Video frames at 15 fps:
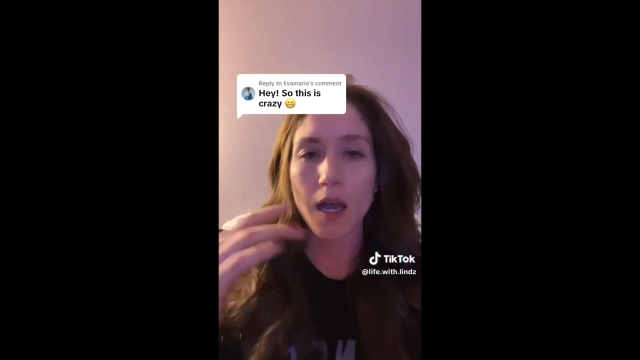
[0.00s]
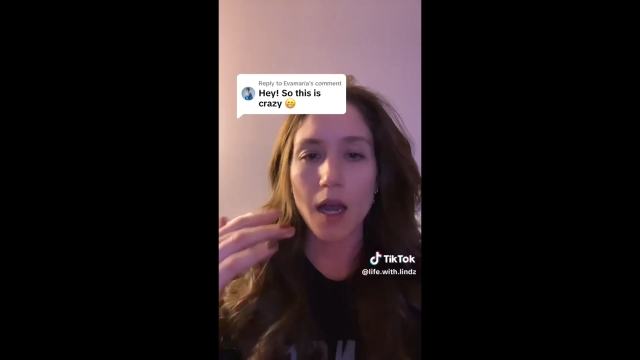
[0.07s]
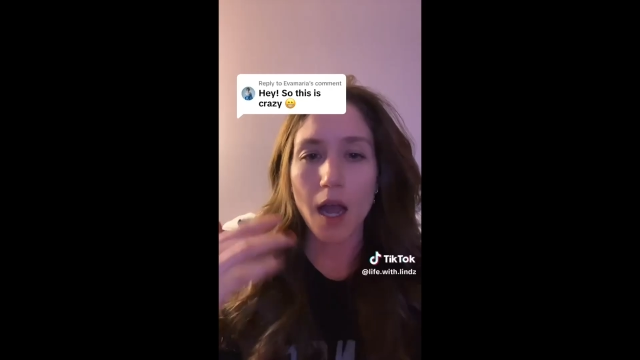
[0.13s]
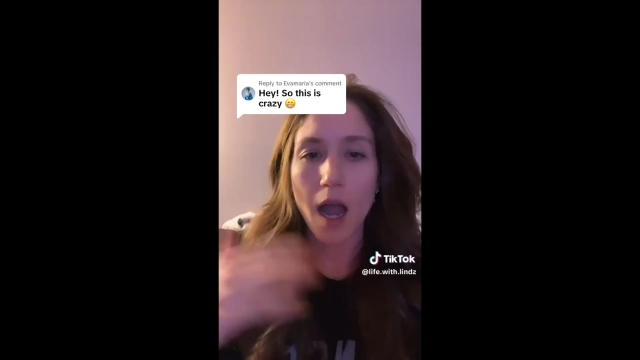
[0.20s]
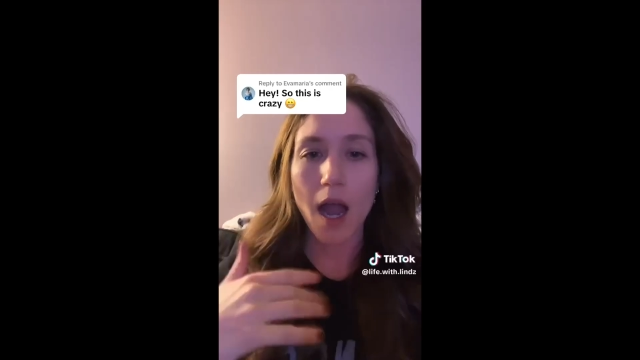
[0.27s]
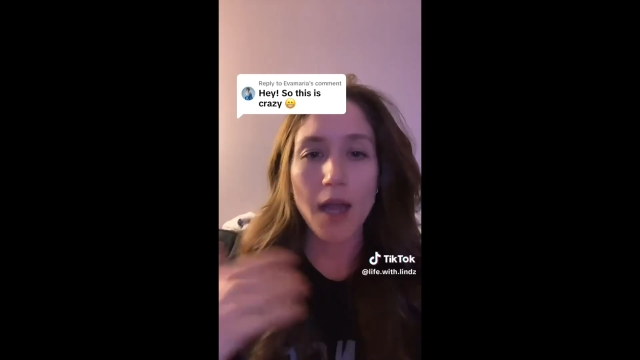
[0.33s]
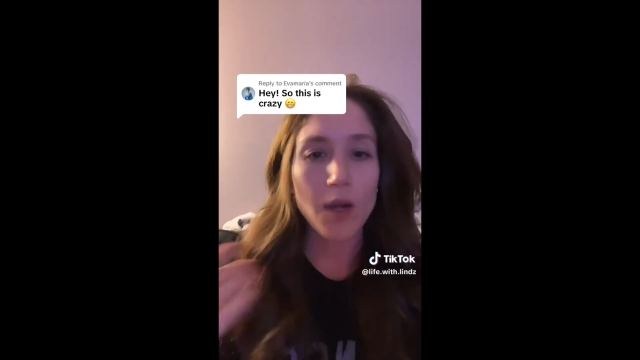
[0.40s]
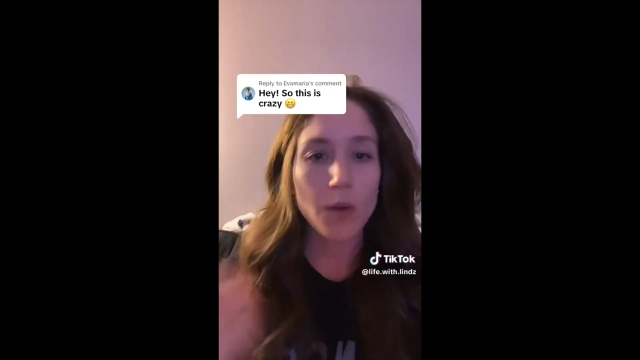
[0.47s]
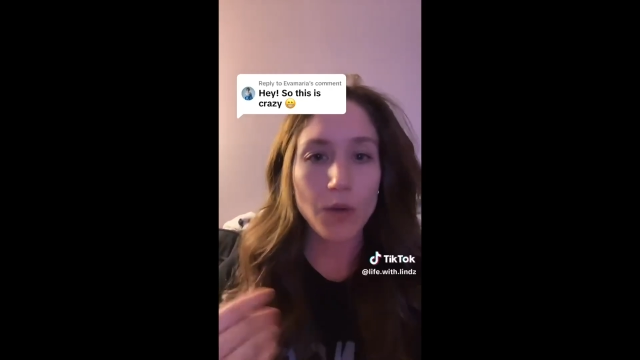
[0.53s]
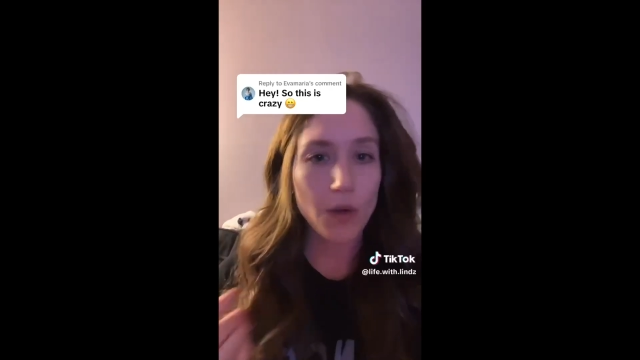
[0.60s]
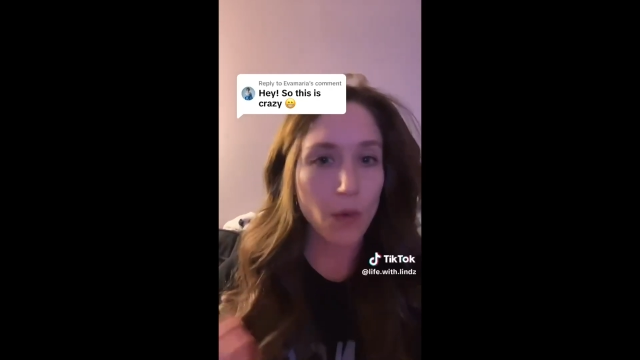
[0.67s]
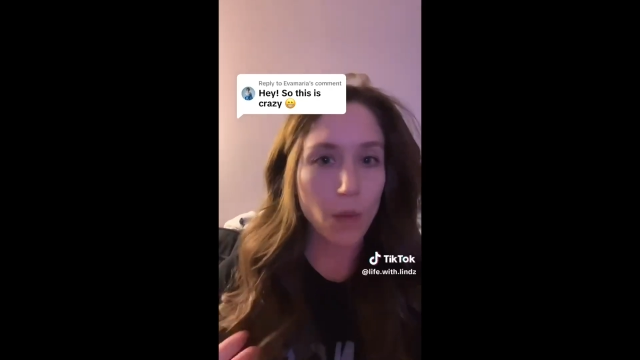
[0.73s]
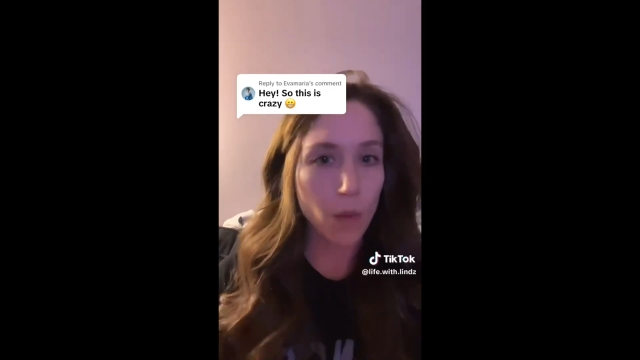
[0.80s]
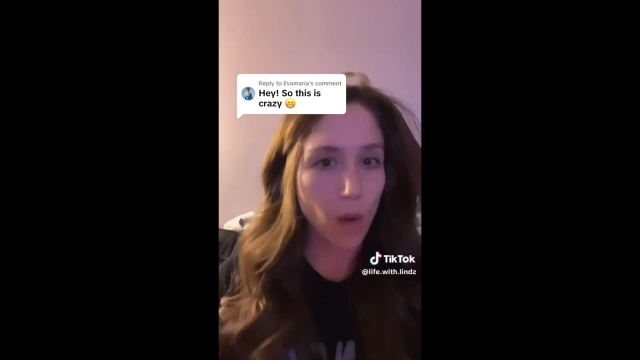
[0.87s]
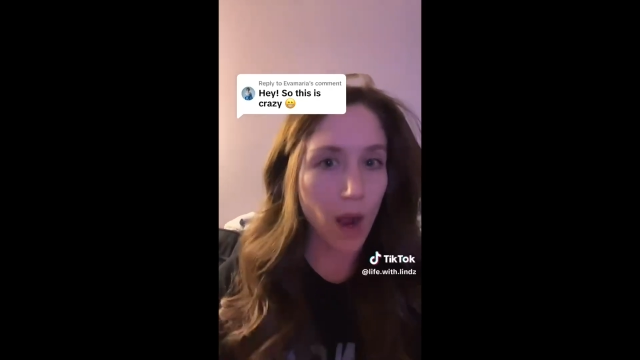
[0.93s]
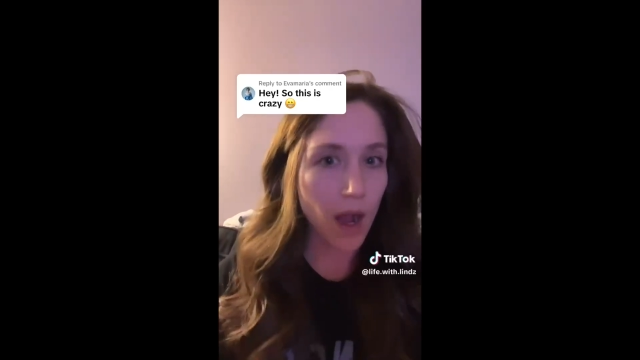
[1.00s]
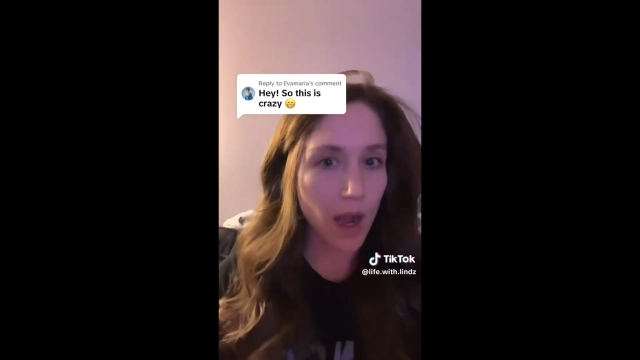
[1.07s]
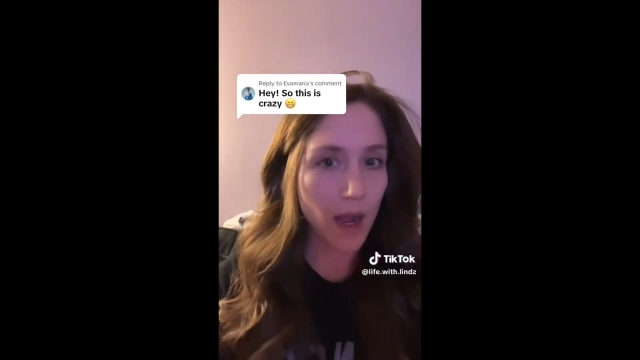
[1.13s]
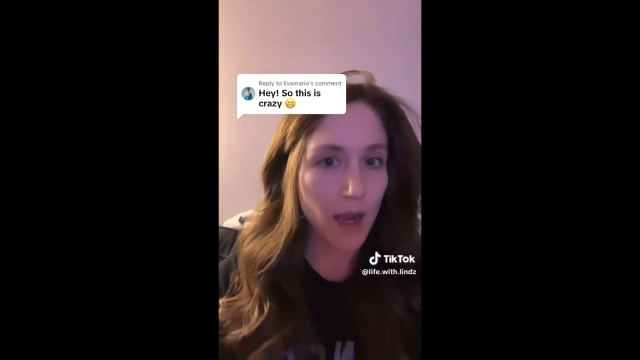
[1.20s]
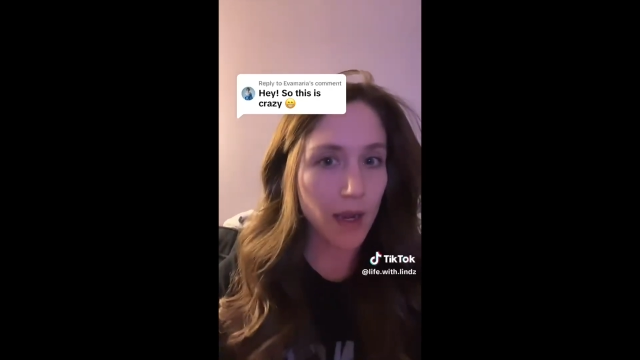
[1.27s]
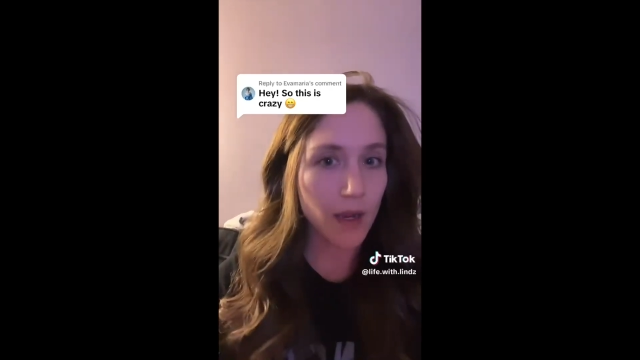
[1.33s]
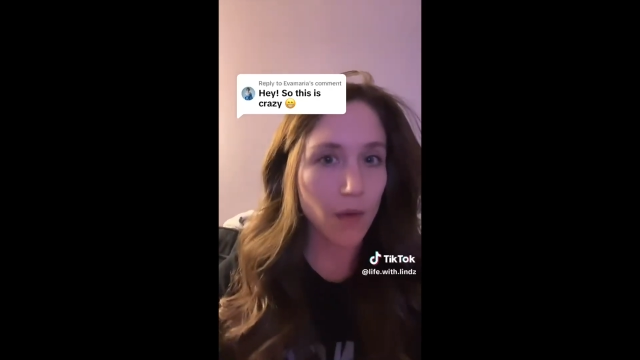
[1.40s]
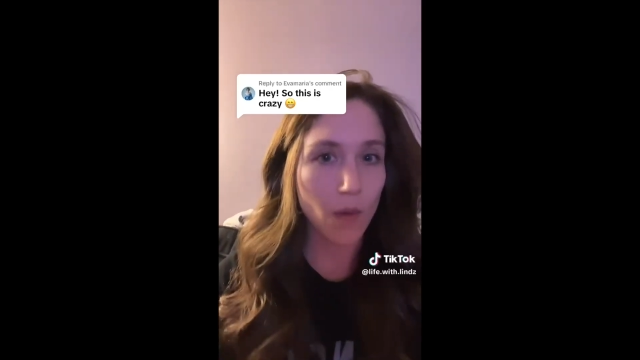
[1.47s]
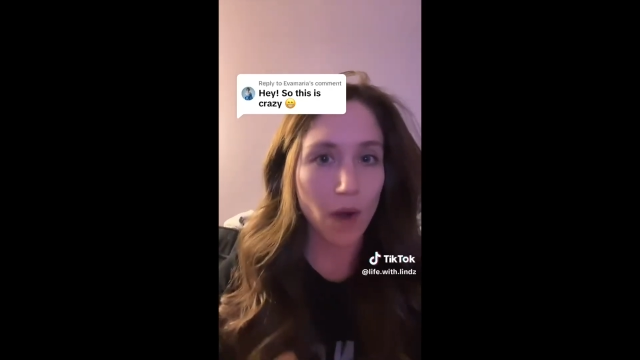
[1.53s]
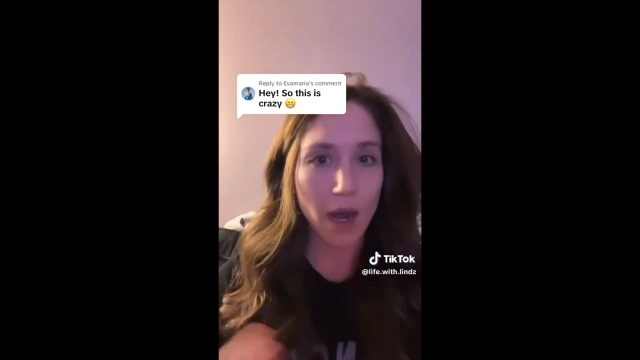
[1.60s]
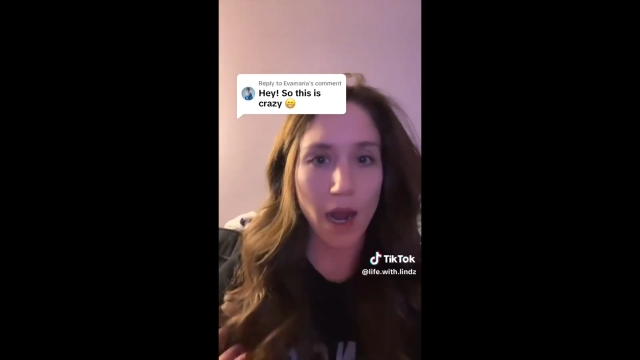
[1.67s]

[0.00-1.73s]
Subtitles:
I don't know why or